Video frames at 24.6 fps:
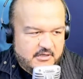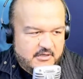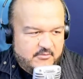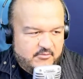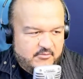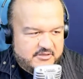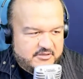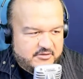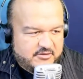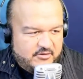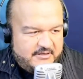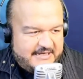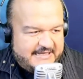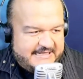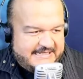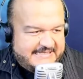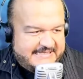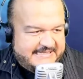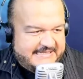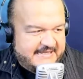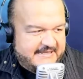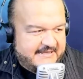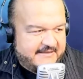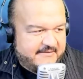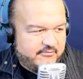with this
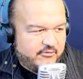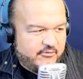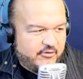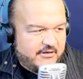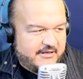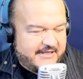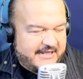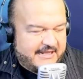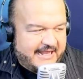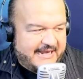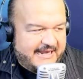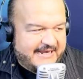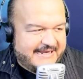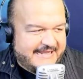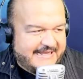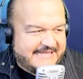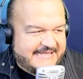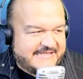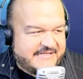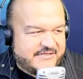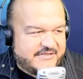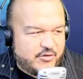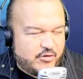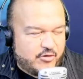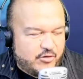volcano, it's amazing, the
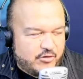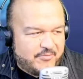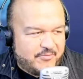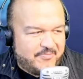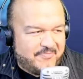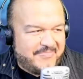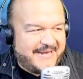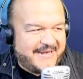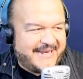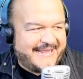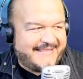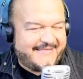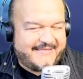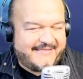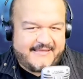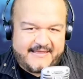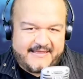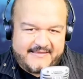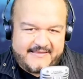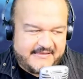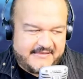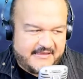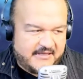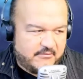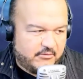volcano here,
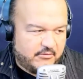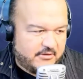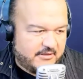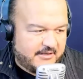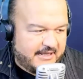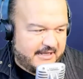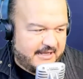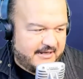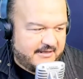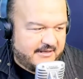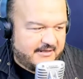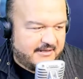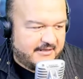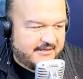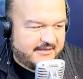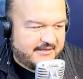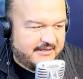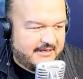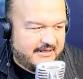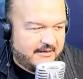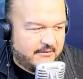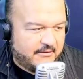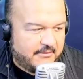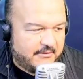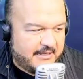Kilauea, what
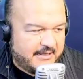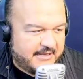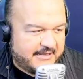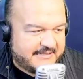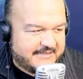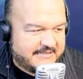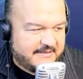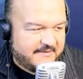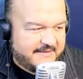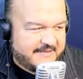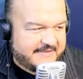it's done.